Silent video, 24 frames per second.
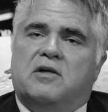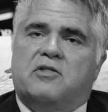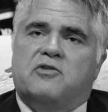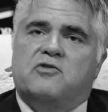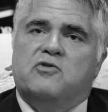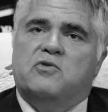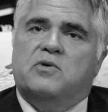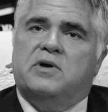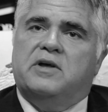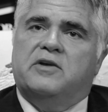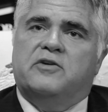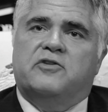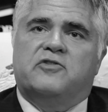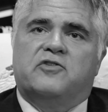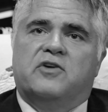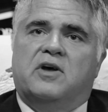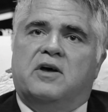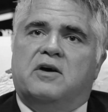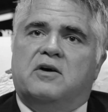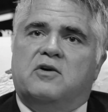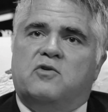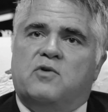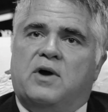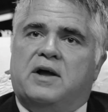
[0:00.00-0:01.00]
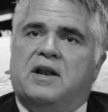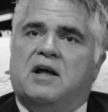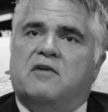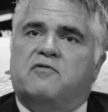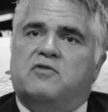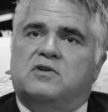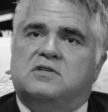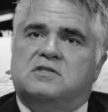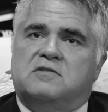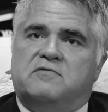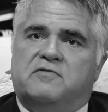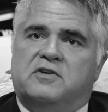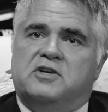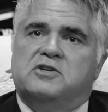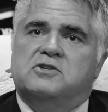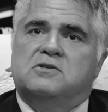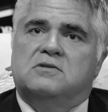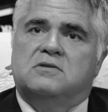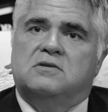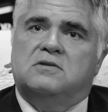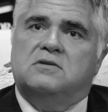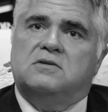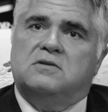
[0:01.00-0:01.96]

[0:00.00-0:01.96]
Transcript: through his uh, great efforts and vision.